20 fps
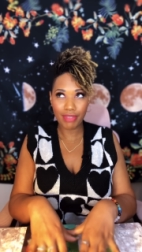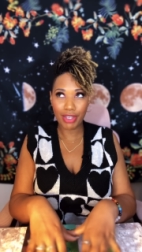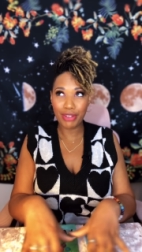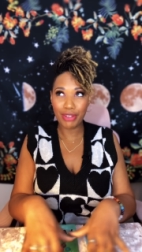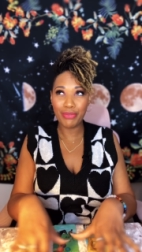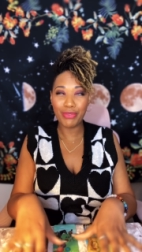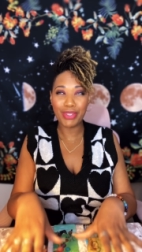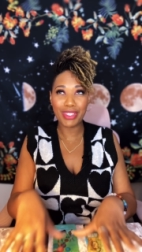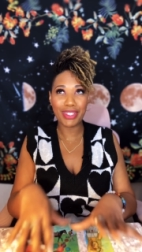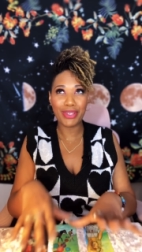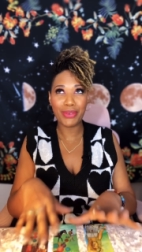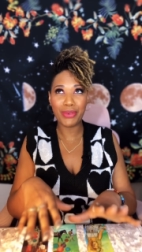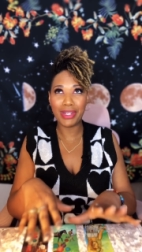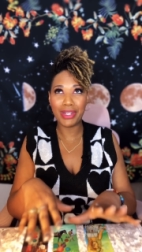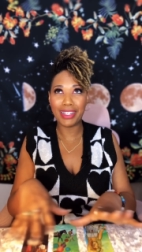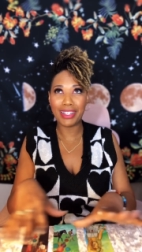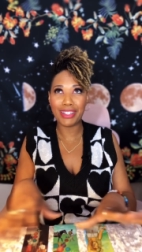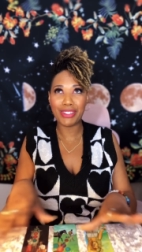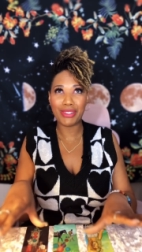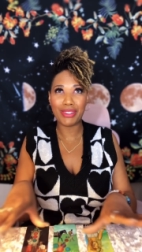I don't even wanna say
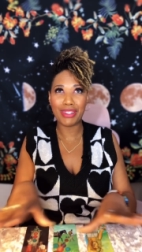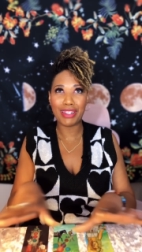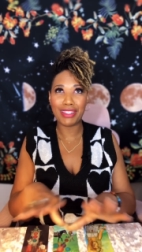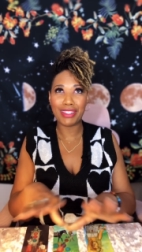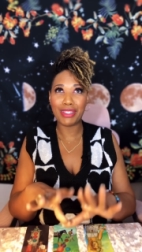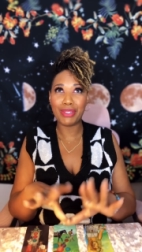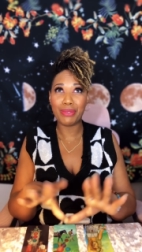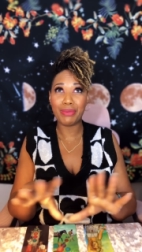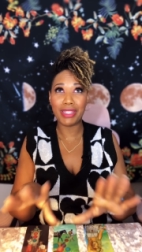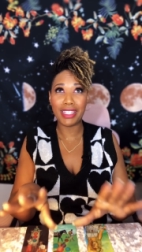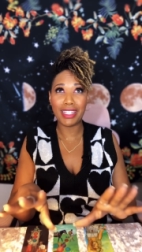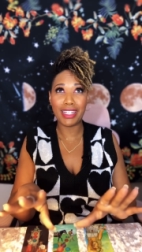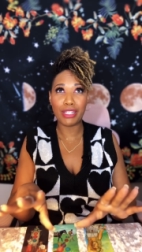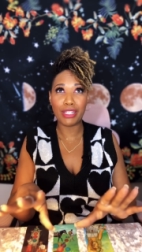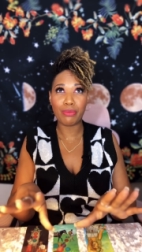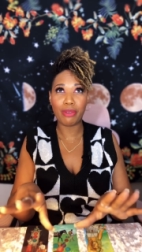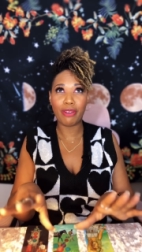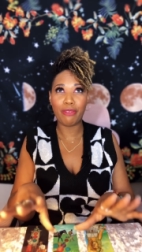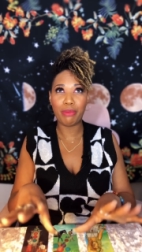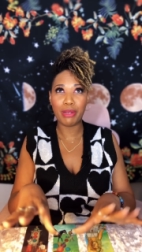organize your thought, that's a really
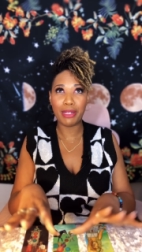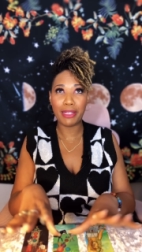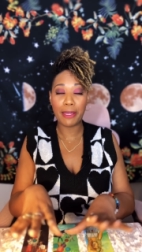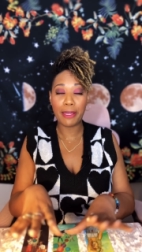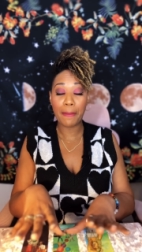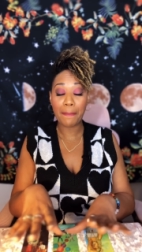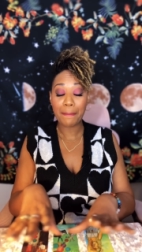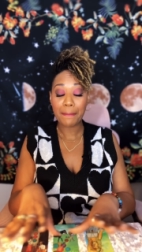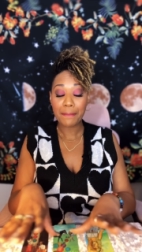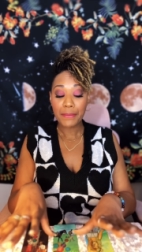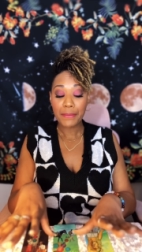nice way of putting it.